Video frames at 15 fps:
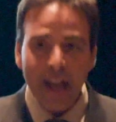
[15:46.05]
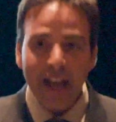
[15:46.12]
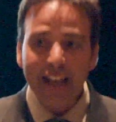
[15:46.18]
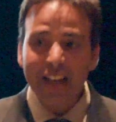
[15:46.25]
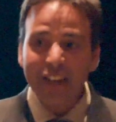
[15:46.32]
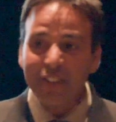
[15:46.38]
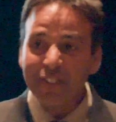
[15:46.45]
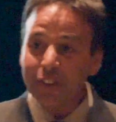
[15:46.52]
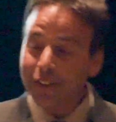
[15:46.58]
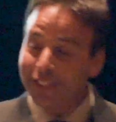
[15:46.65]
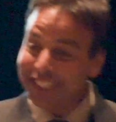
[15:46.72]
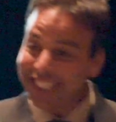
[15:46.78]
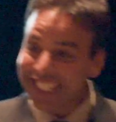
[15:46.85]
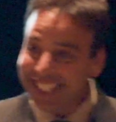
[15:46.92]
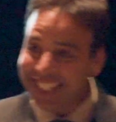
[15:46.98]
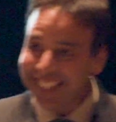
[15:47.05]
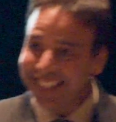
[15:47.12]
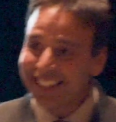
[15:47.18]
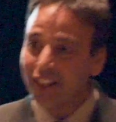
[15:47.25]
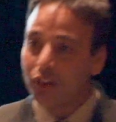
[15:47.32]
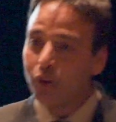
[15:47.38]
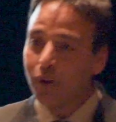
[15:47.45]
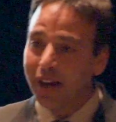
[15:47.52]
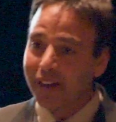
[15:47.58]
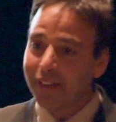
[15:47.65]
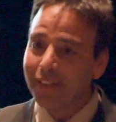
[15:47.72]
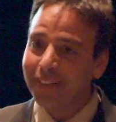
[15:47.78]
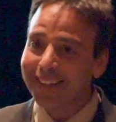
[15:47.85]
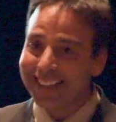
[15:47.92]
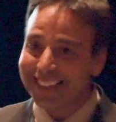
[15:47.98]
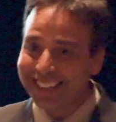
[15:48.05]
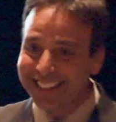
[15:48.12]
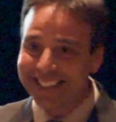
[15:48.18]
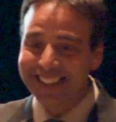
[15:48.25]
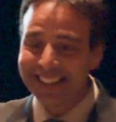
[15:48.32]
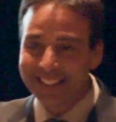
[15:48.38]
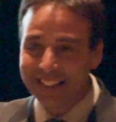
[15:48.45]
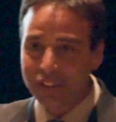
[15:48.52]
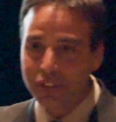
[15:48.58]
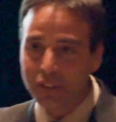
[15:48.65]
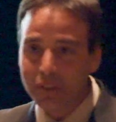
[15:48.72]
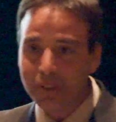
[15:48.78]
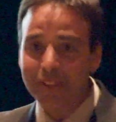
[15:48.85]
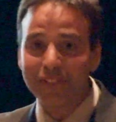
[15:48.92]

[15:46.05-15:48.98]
And if your teen, whoever sees the issue,